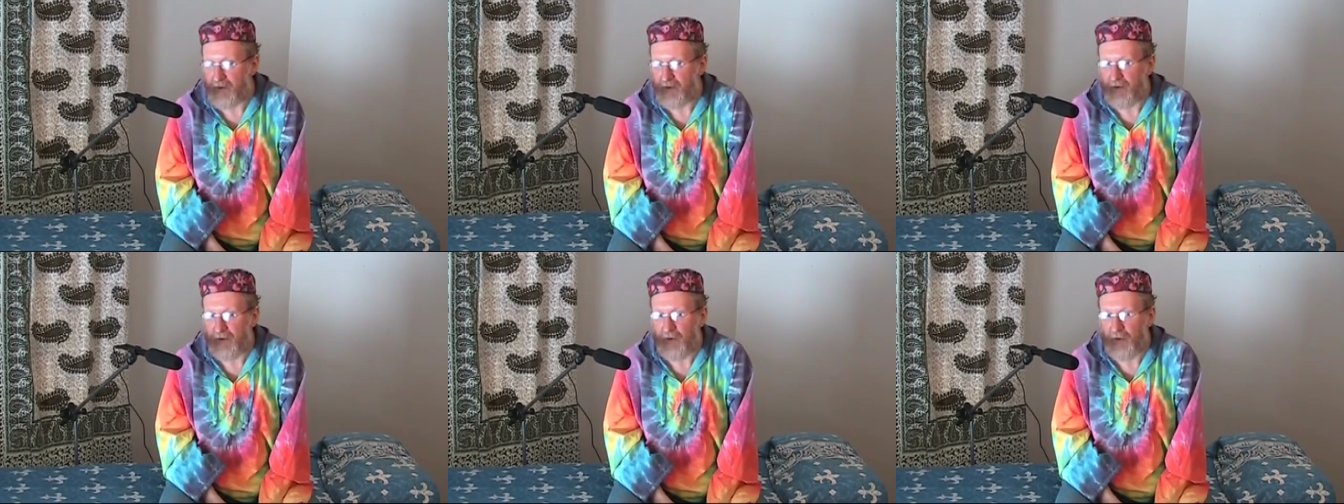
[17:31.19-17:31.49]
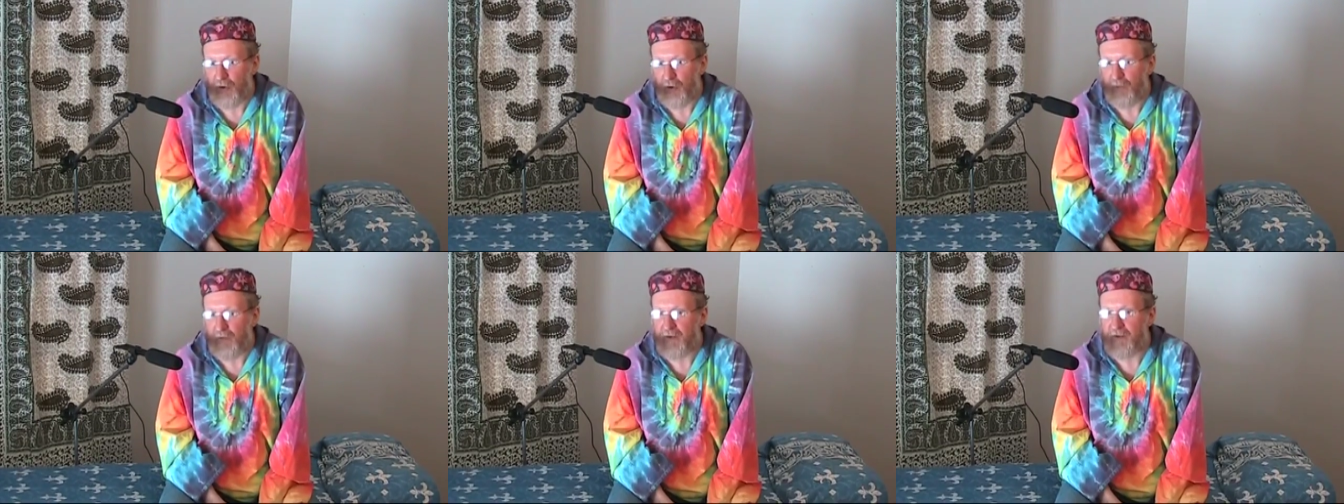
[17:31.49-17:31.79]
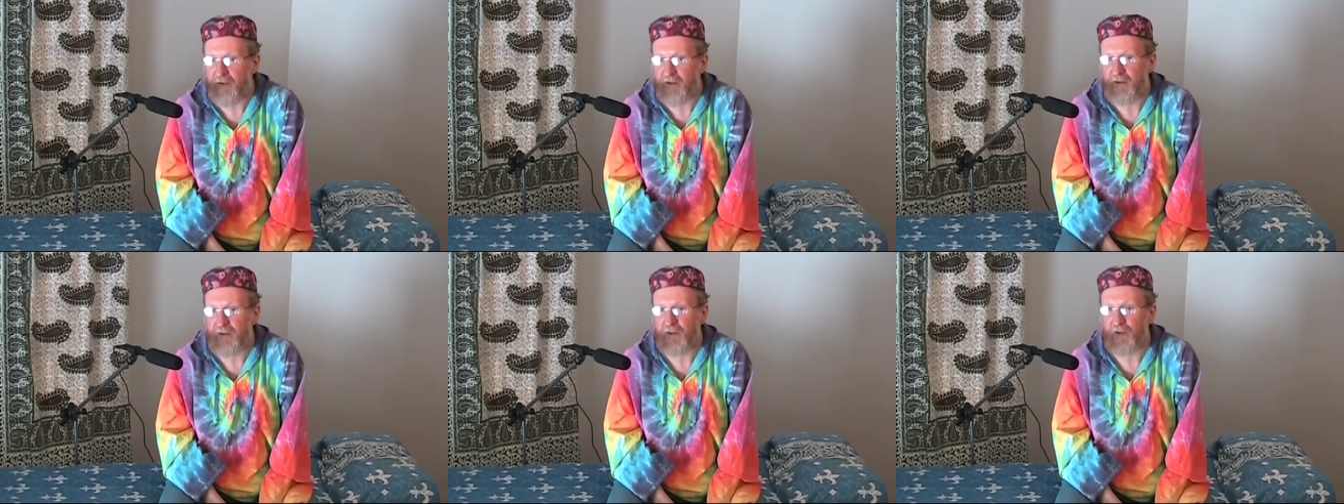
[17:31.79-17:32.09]
The
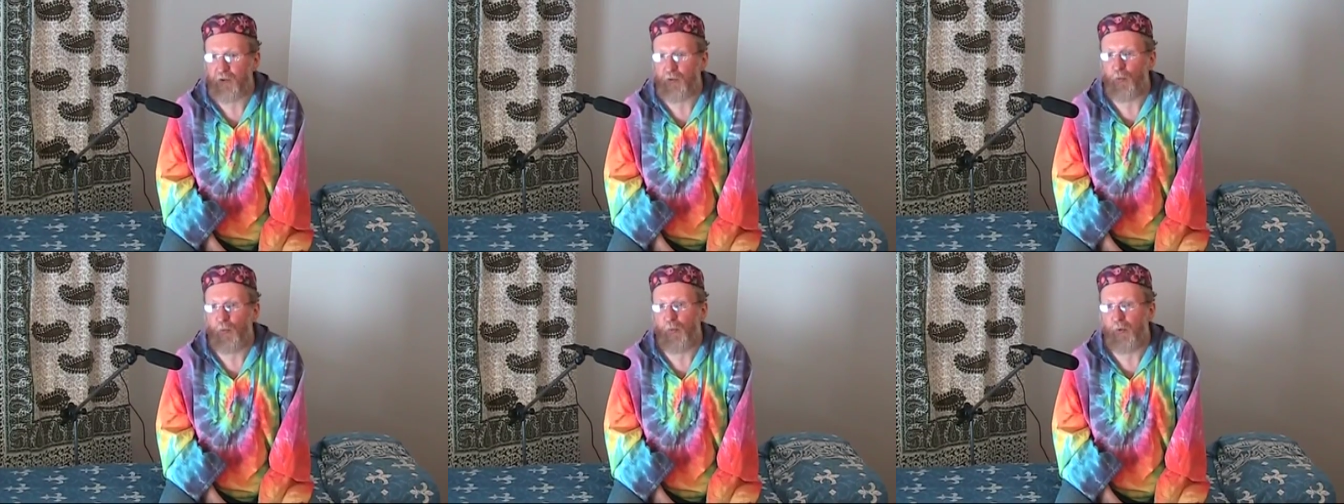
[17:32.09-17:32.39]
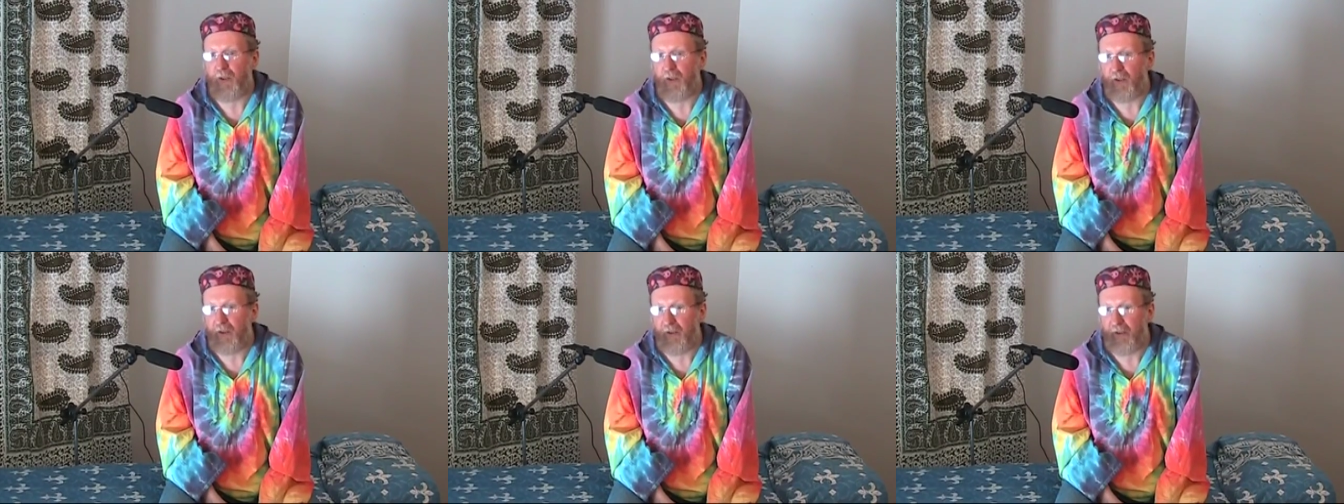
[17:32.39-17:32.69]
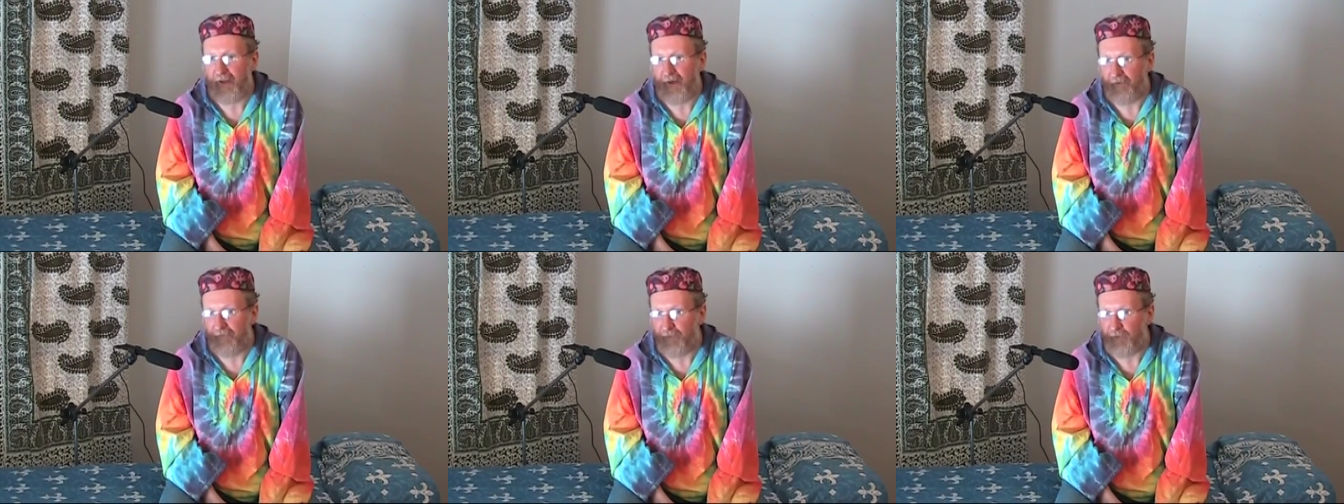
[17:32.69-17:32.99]
humans will
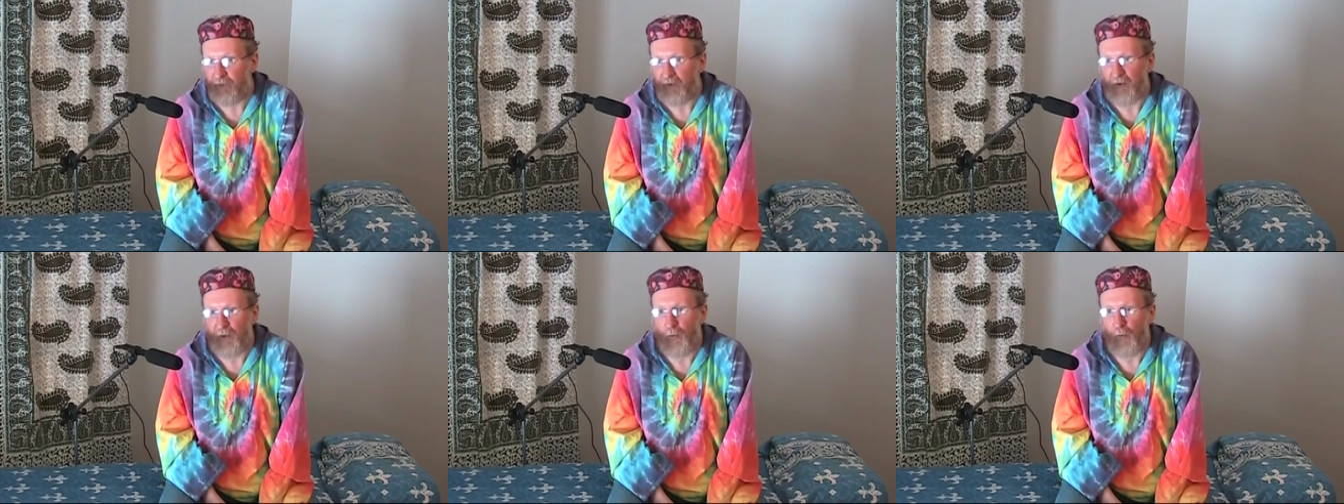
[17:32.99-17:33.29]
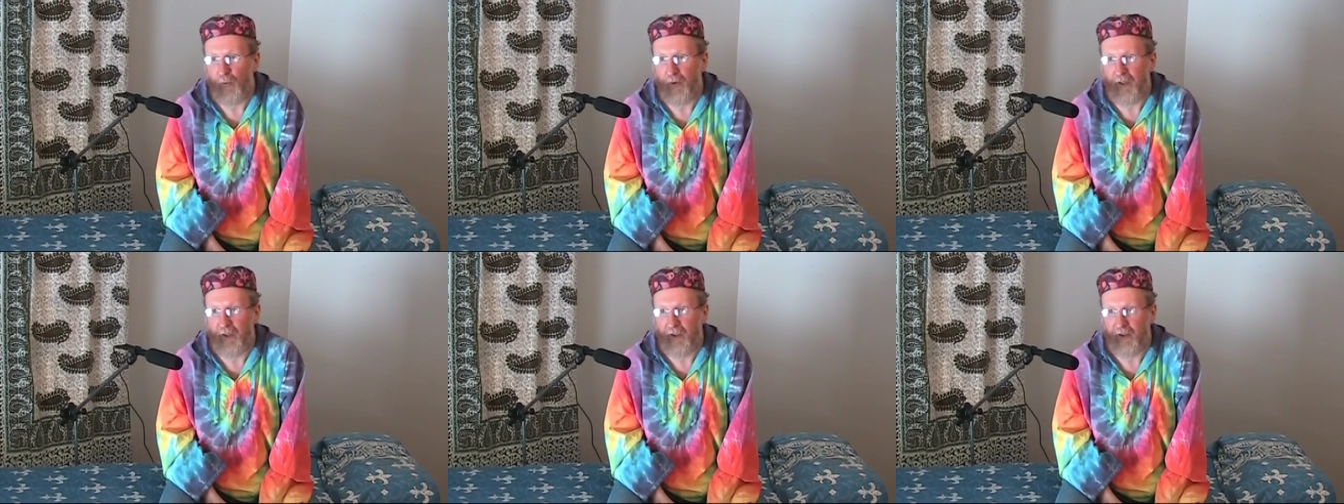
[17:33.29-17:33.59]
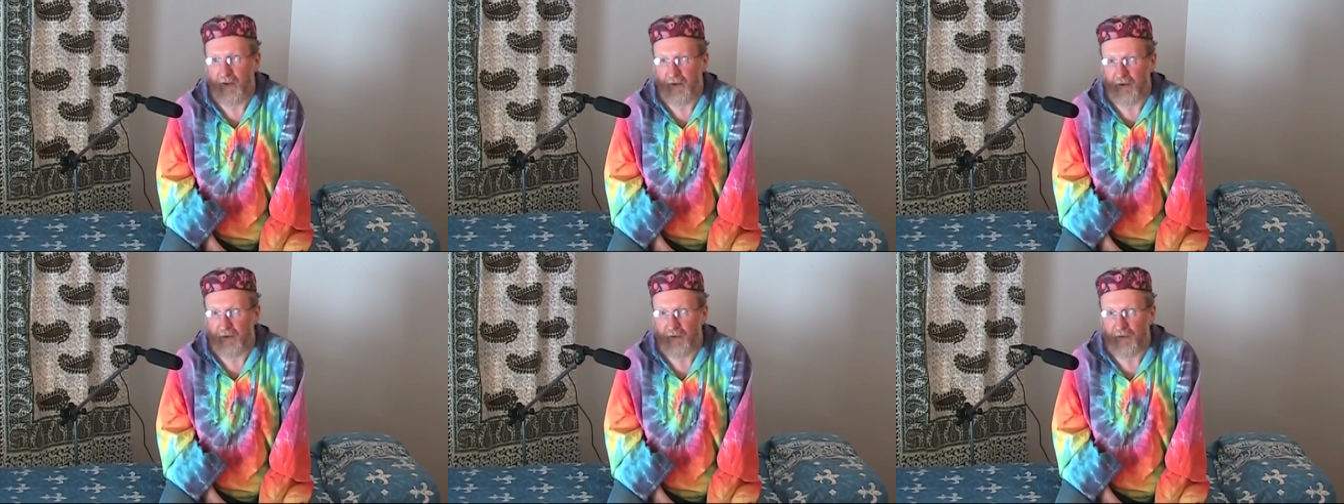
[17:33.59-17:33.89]
have to
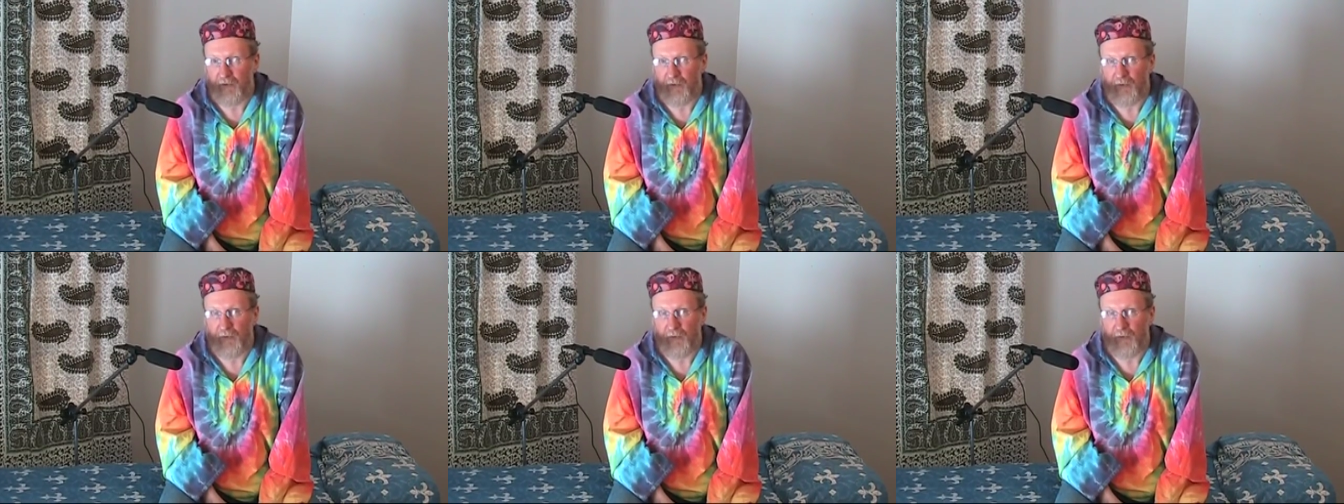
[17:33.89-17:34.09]
awaken